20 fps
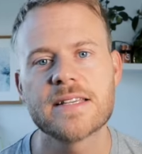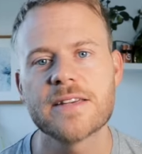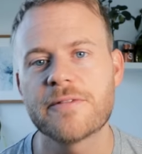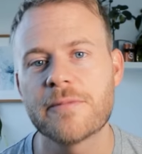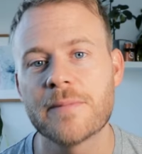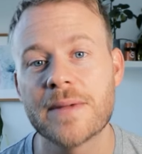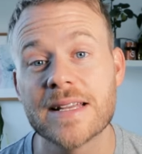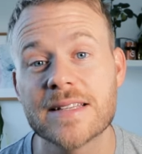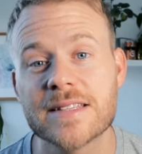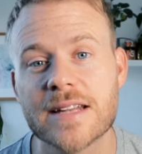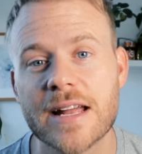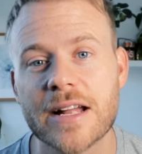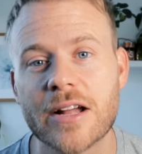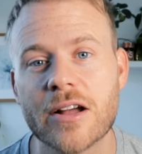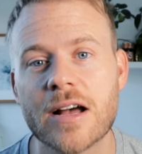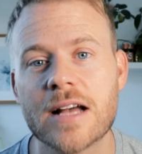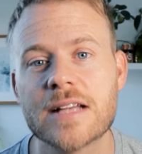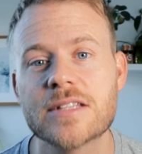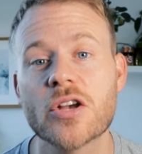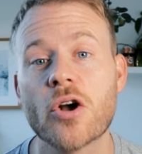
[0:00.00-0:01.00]
it for me today,
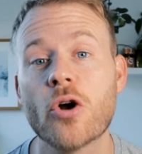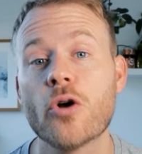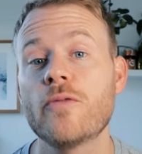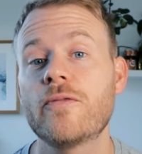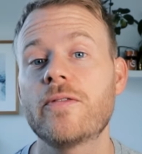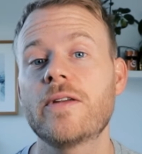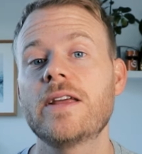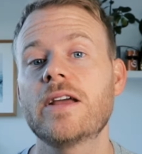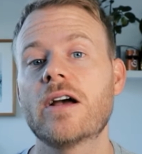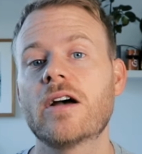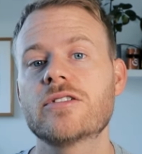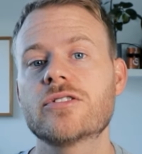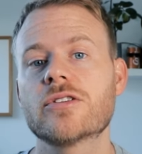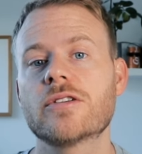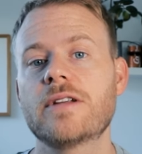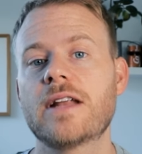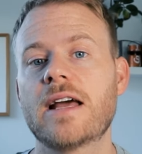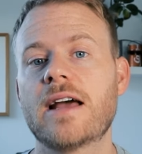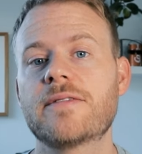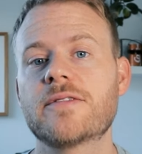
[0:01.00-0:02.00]
guys. Hopefully I
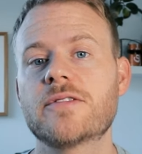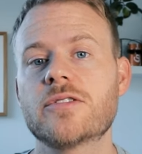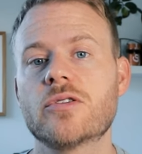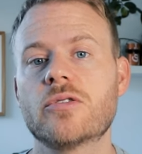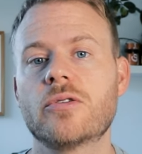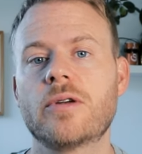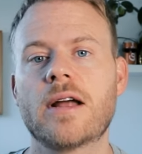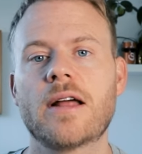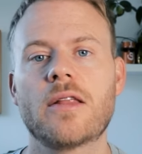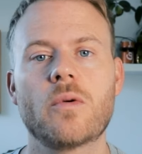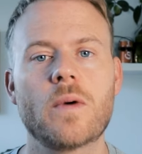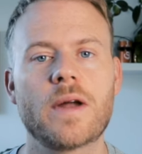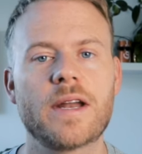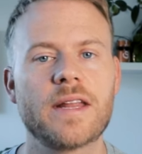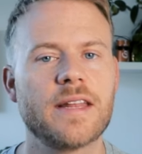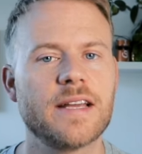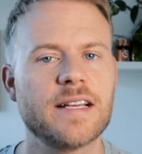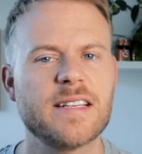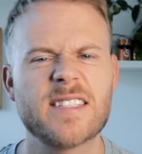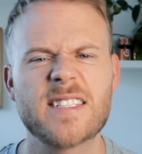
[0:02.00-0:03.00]
don't have to do another one
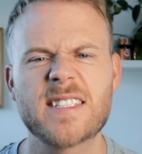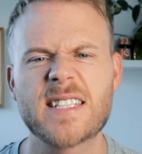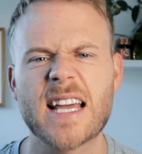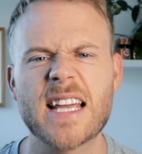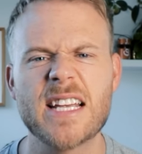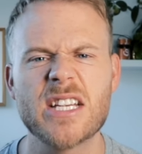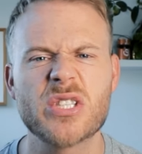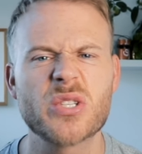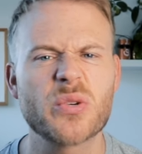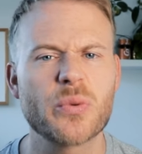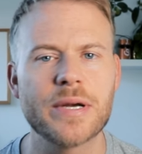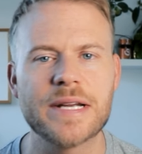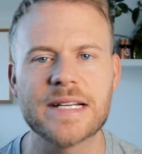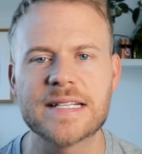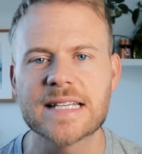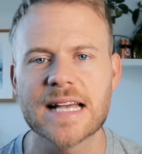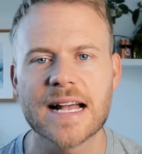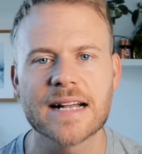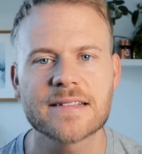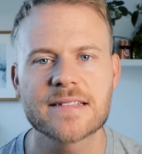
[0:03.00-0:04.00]
of these stage 3
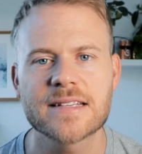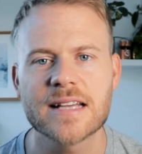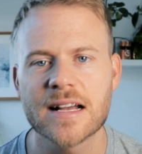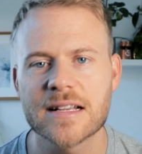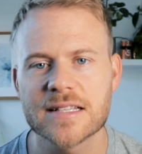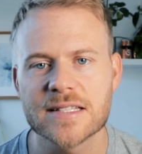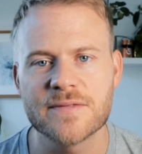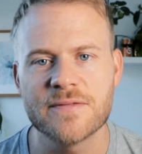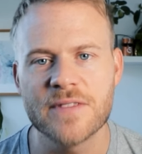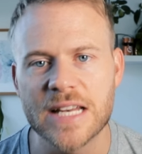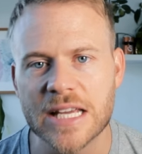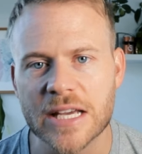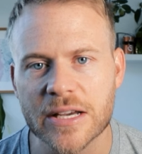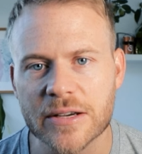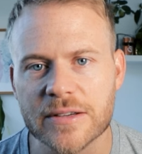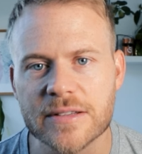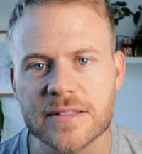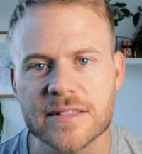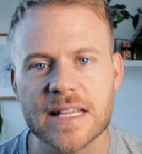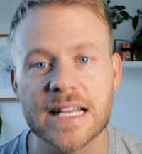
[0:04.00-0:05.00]
tax cuts
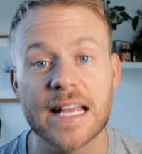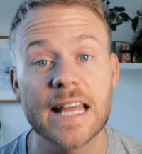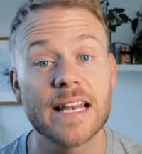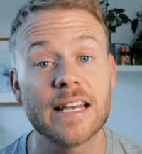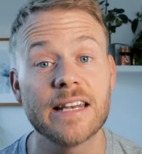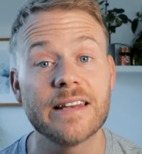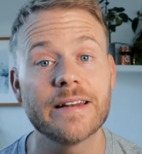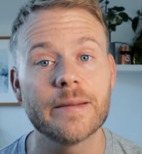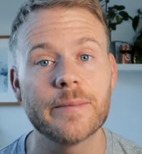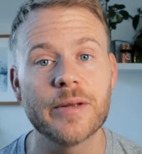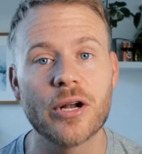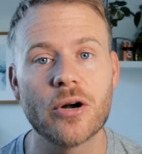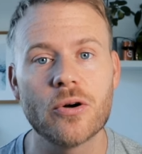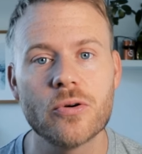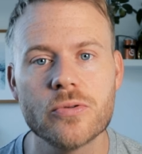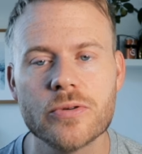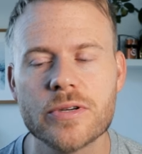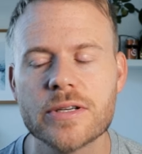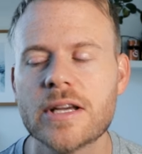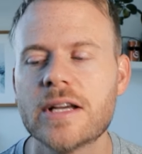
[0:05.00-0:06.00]
videos. They're getting a little bit
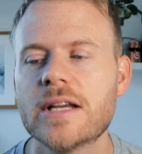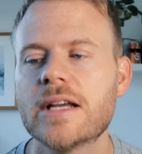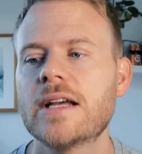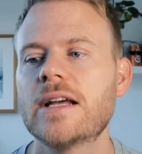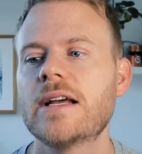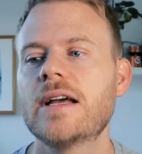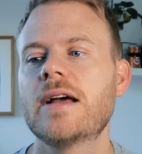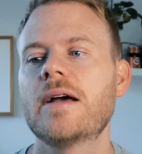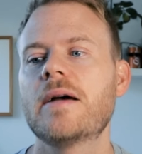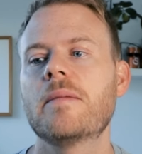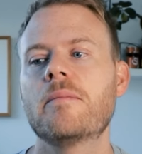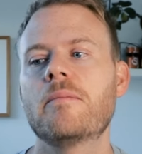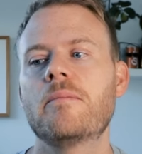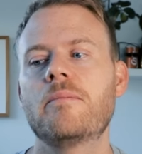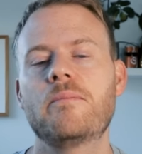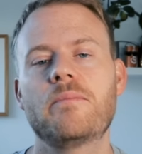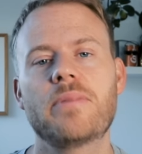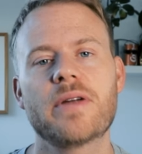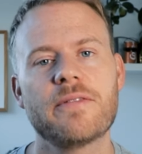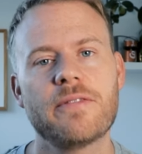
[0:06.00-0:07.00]
old.
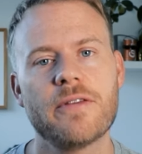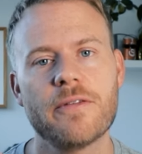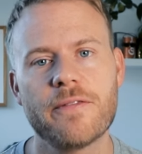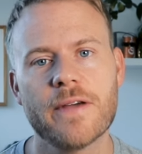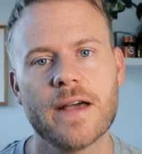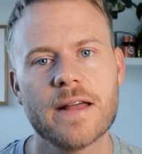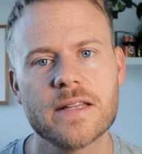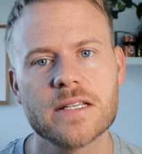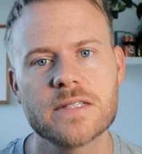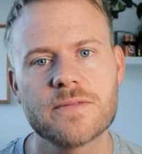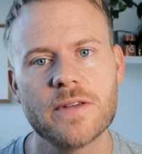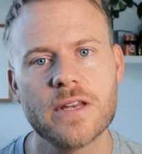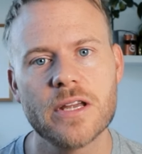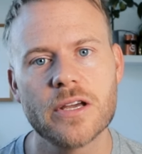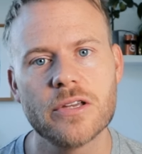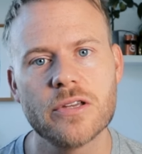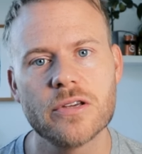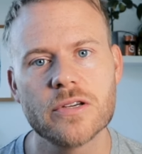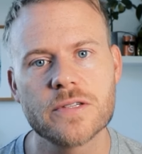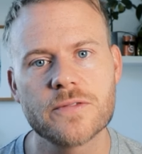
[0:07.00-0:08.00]
But if you found this
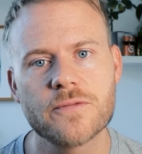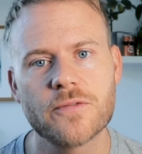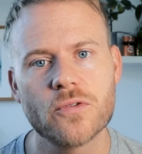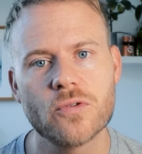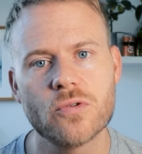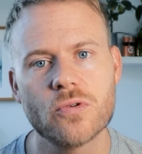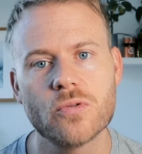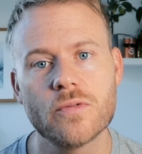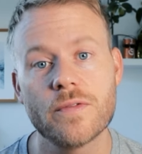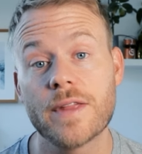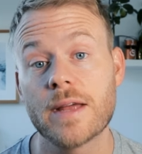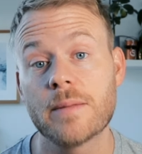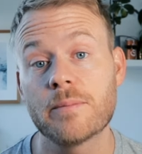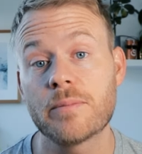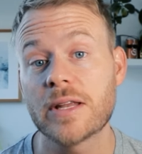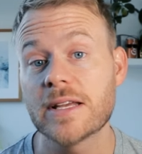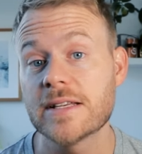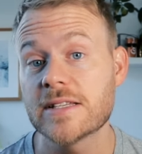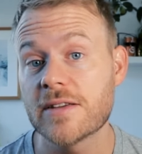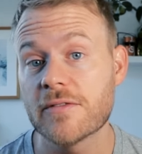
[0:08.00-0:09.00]
video useful, then
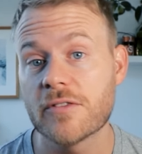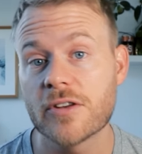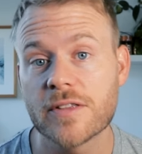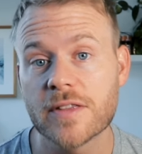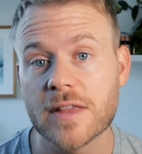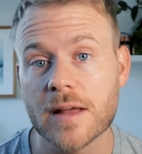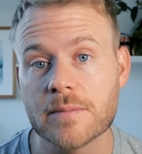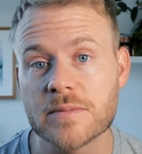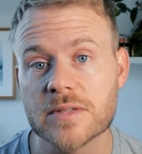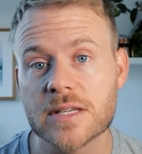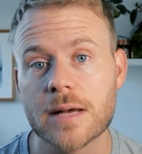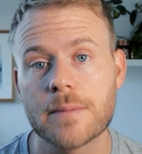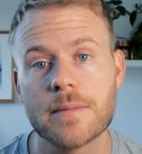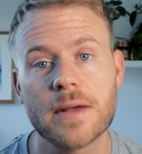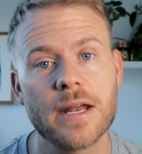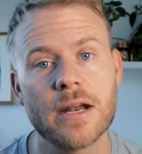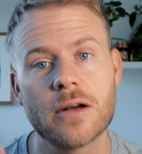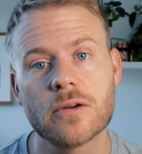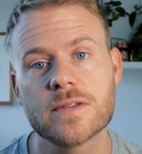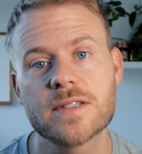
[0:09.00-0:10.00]
please give it a thumbs up
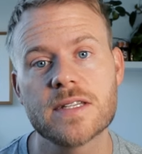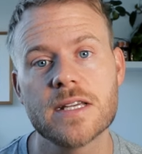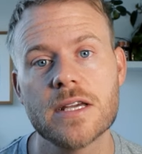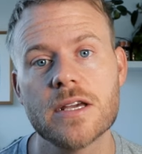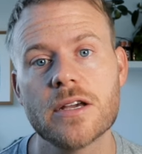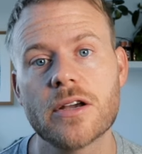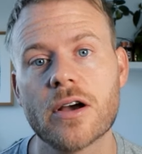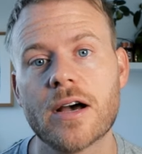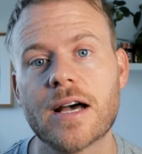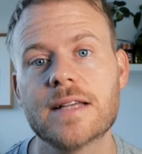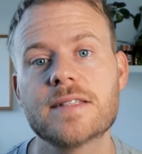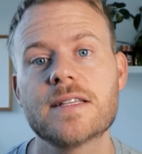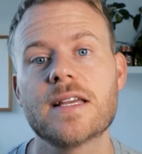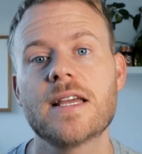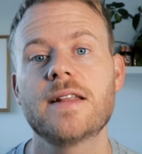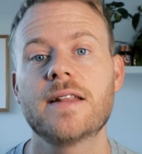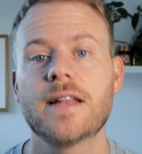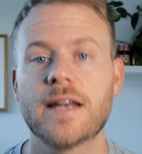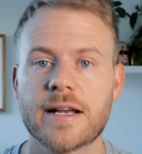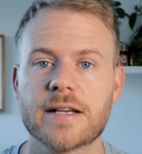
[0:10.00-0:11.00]
and I will see you guys
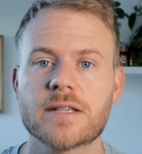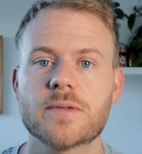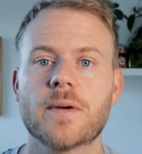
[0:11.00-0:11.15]
in the next